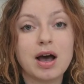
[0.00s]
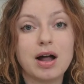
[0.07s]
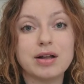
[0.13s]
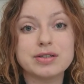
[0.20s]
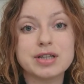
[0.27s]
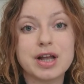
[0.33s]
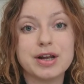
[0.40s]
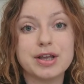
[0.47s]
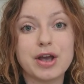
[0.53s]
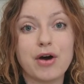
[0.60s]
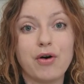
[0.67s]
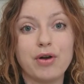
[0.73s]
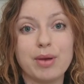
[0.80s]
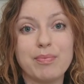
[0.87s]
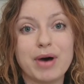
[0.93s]
I'll tell you
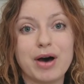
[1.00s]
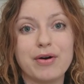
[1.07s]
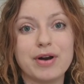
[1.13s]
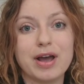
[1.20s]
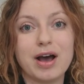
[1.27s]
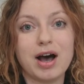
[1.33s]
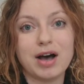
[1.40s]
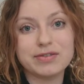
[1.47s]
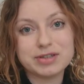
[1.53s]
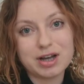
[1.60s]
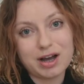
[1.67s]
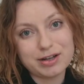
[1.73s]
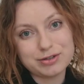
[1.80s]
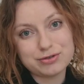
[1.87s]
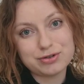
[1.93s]
all about it after
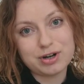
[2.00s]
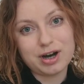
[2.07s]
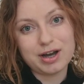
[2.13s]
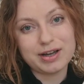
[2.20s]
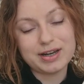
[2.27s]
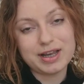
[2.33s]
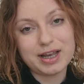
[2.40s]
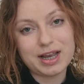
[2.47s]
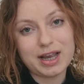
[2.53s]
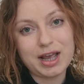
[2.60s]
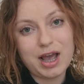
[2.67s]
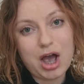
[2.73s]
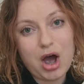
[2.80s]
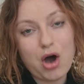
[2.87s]
I try the